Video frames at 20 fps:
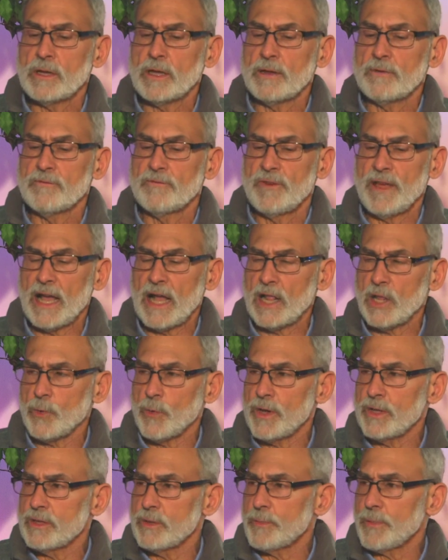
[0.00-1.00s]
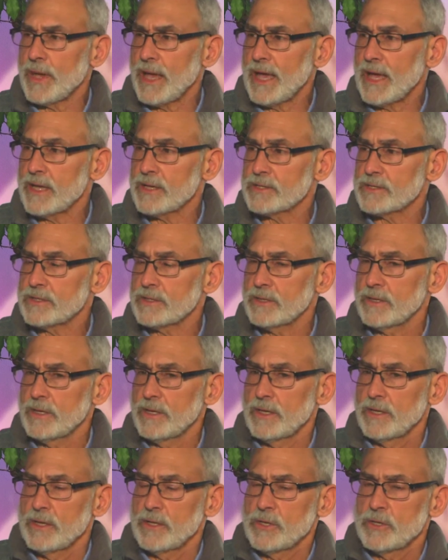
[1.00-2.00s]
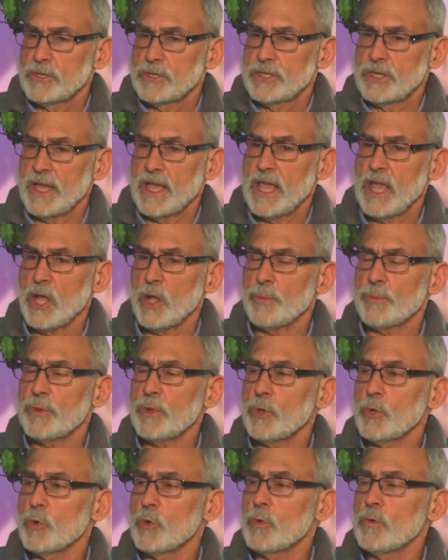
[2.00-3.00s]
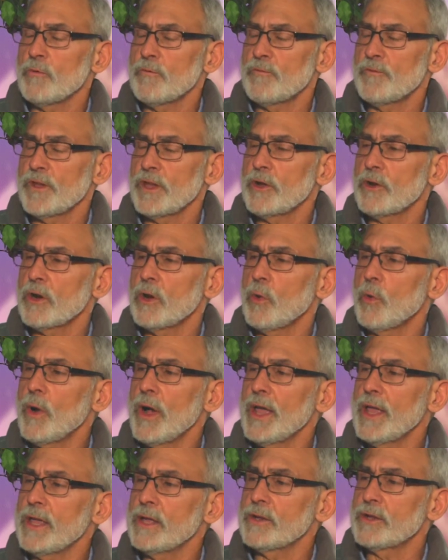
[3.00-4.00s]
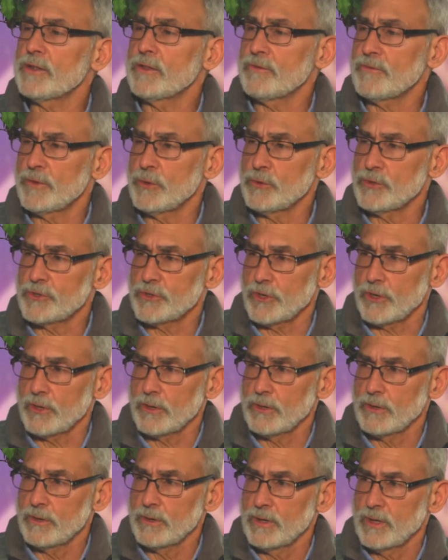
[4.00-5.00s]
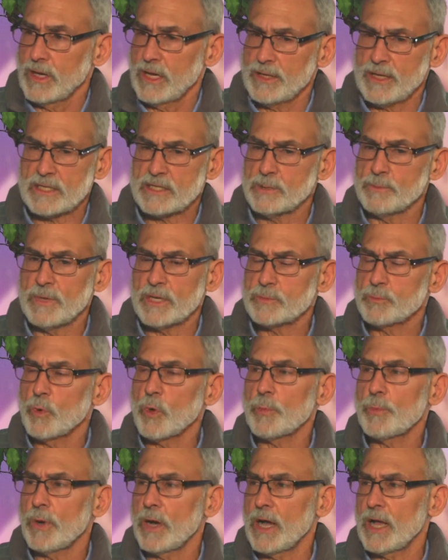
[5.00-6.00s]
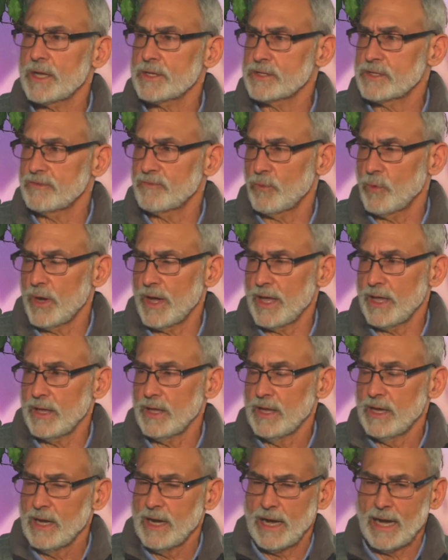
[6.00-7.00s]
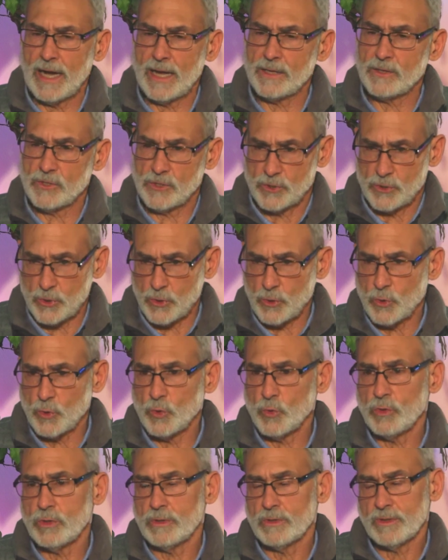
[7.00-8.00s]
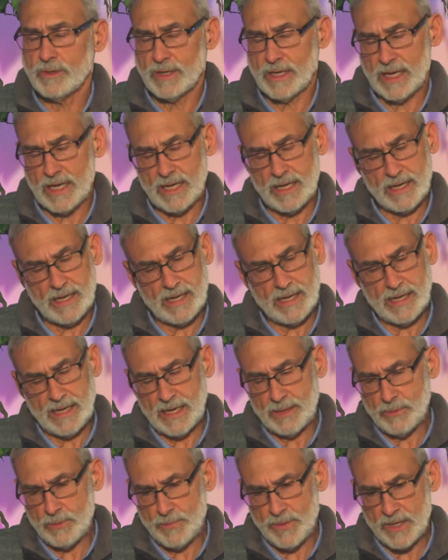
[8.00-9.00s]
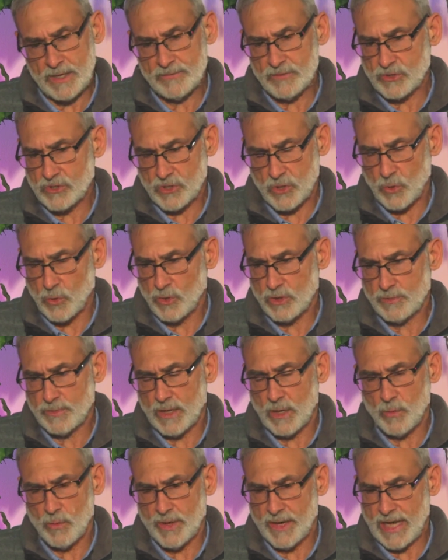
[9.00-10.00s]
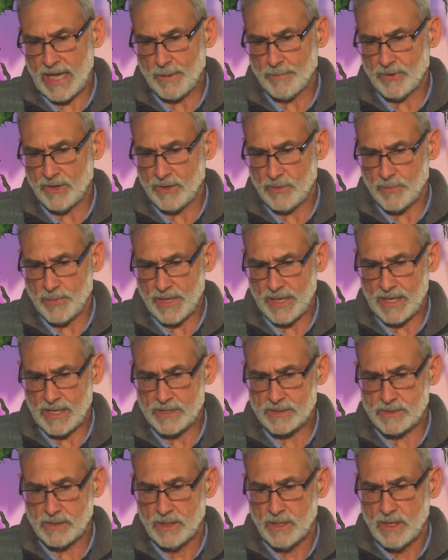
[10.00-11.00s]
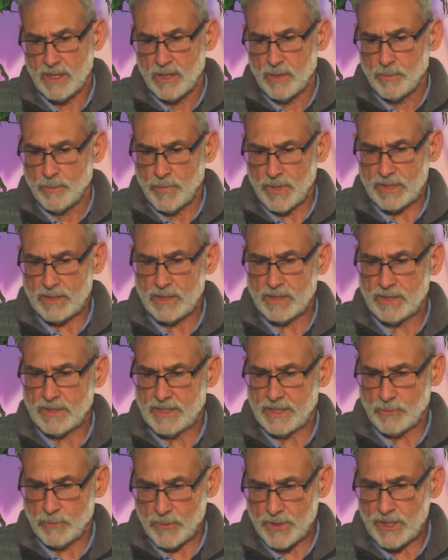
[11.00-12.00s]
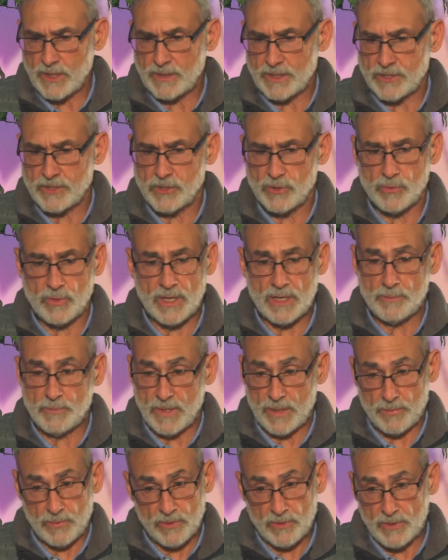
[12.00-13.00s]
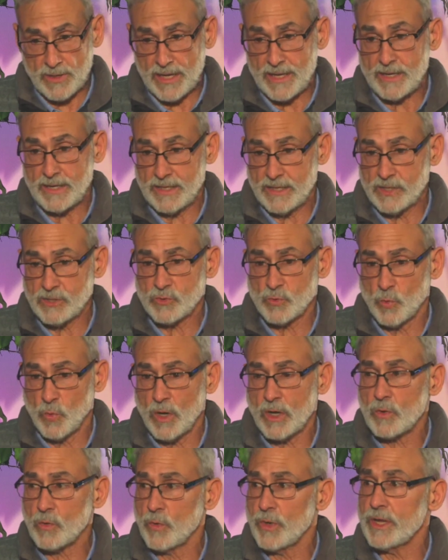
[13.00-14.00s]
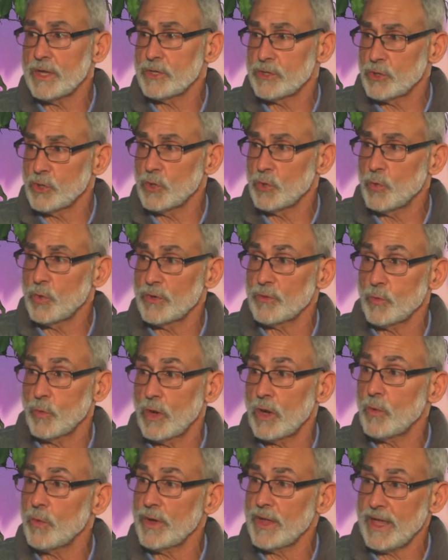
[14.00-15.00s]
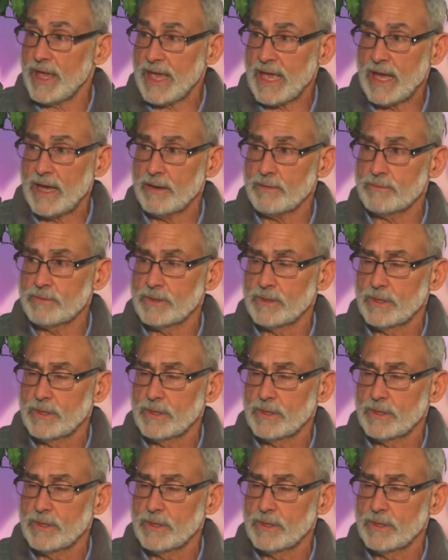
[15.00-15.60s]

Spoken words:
valuing the past to help you figure a way into the future. And that's a much more positive way. I'm a bit of a scold about what happened in the past, but the real issue, and people are right, is what we do with what we have